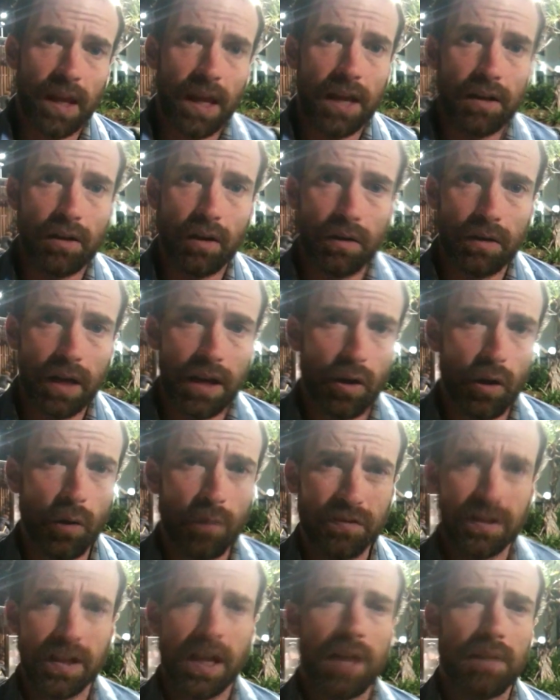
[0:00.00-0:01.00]
And
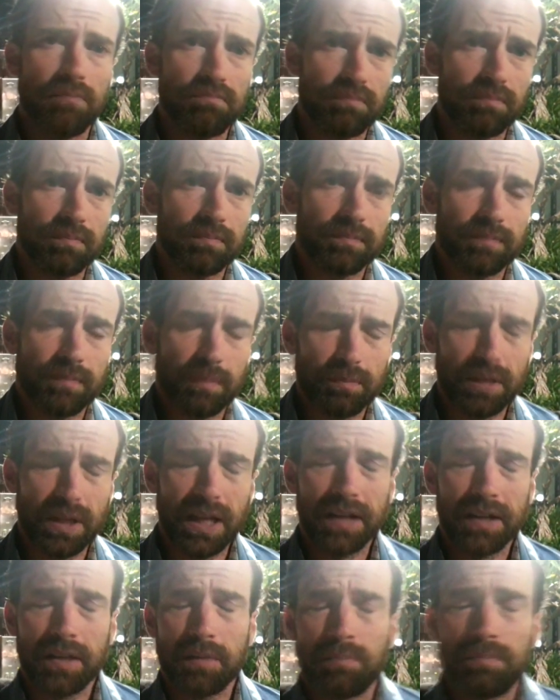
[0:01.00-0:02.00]
hopefully I've
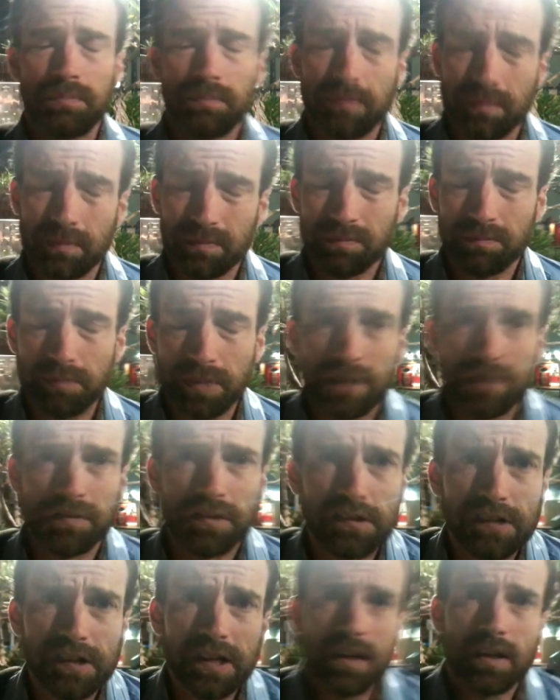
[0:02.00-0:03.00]
planted a bit of
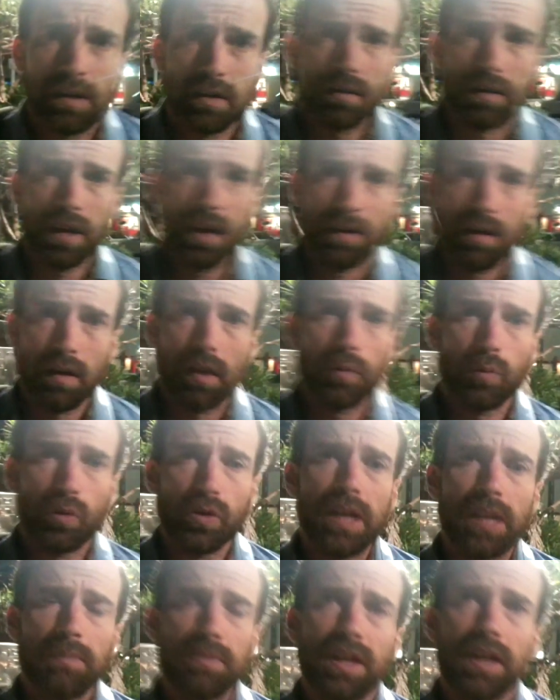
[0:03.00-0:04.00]
a seed, and God
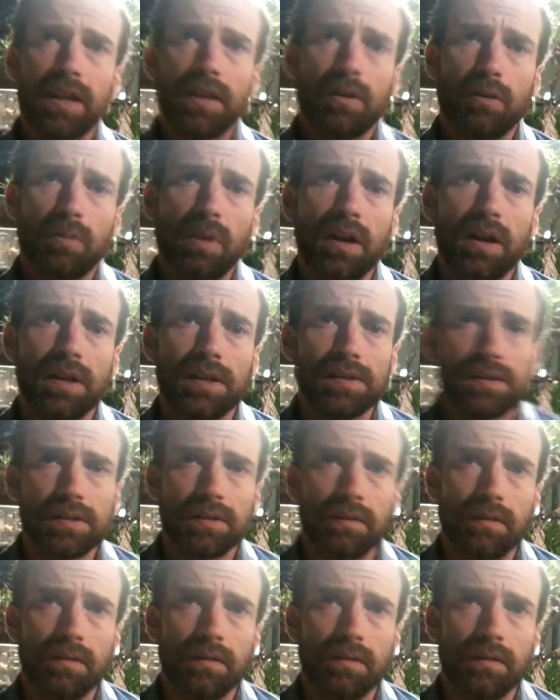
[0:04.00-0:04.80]
will keep that in our mind.